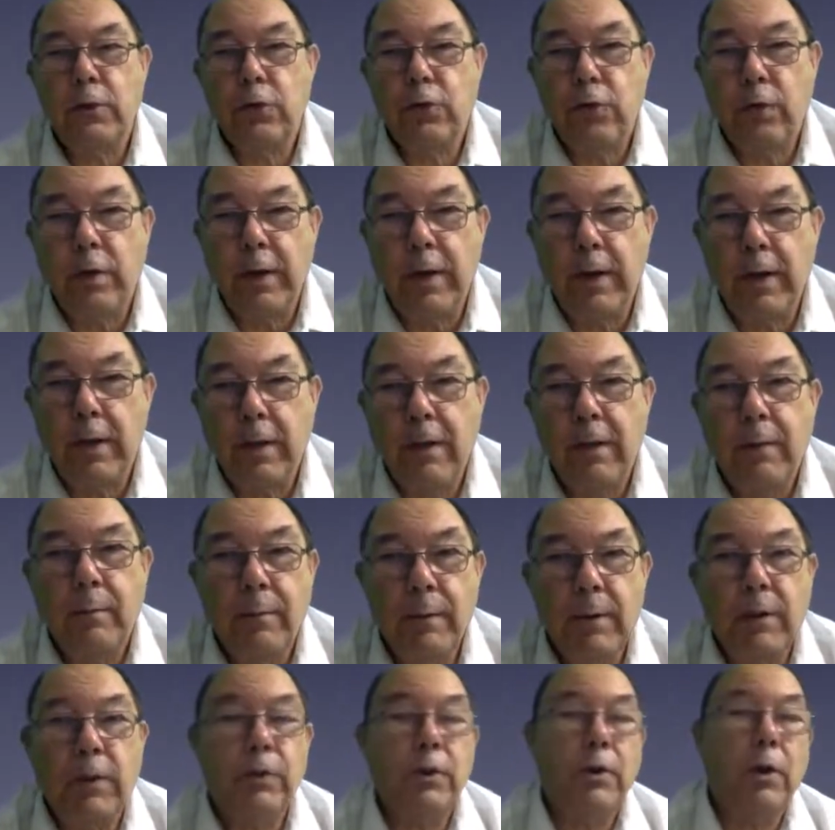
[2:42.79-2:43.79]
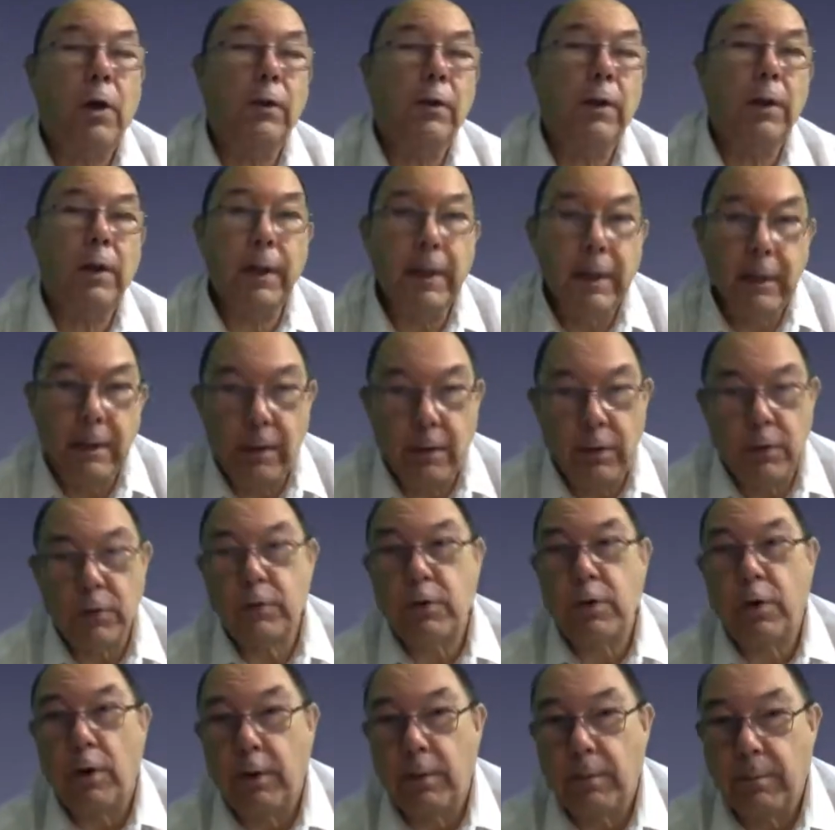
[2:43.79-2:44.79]
a tree because all the
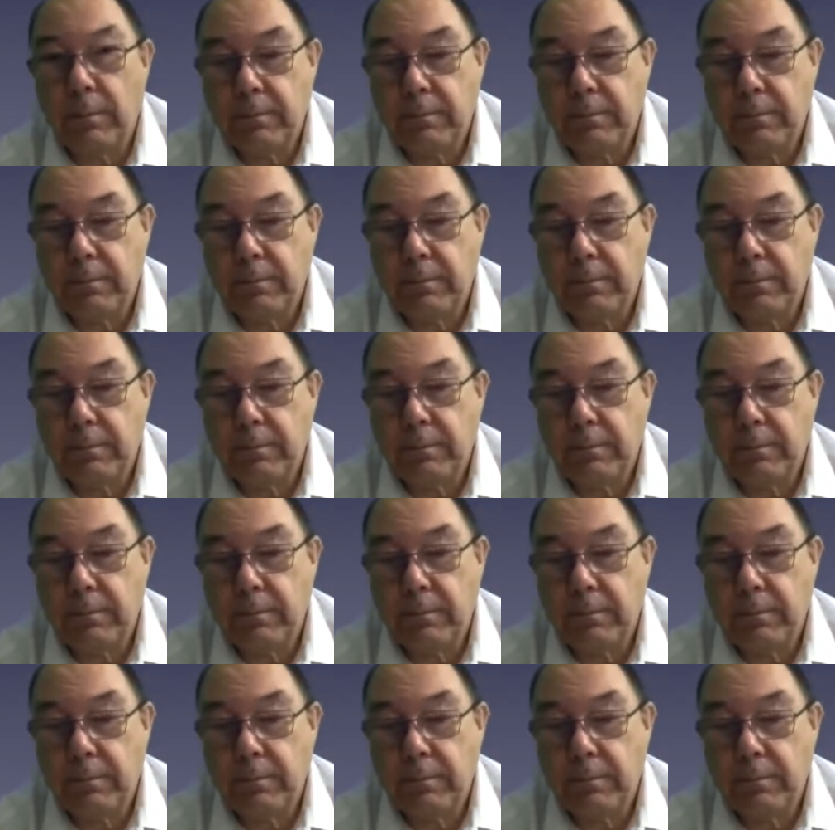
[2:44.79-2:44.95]
lignin's gone.